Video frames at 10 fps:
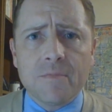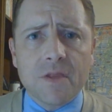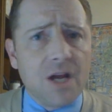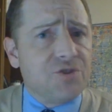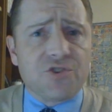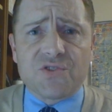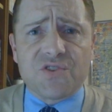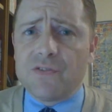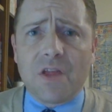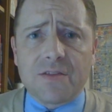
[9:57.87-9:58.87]
it's just
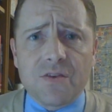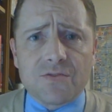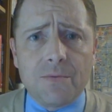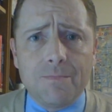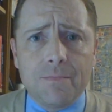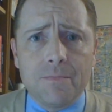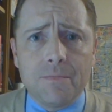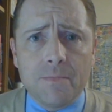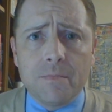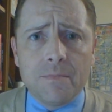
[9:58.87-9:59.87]
sitting like this.
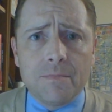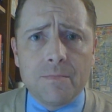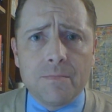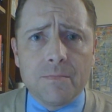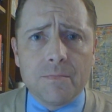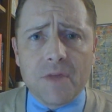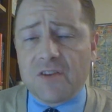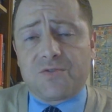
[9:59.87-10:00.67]
It's,